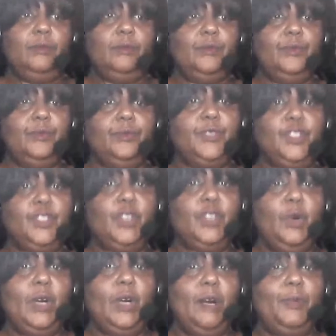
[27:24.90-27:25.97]
show a
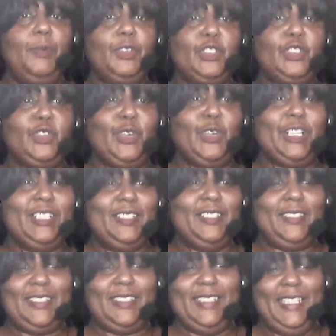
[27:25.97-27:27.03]
couple of shortcuts.
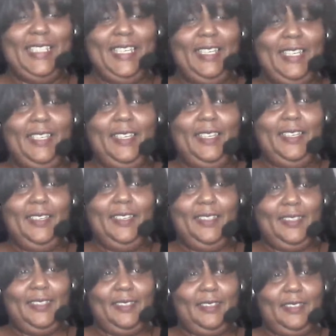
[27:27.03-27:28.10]

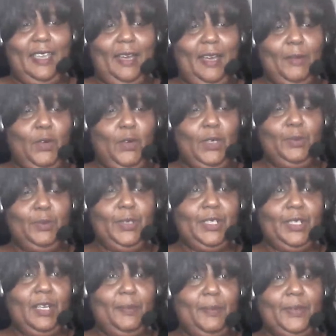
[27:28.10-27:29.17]
I'm going to put a couple
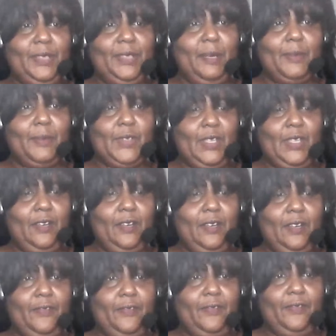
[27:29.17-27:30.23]
numbers here, first of
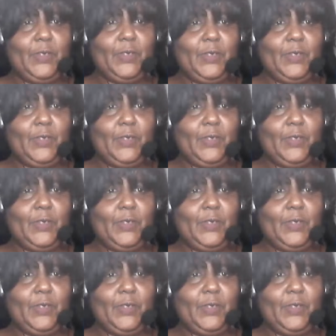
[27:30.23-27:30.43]
all.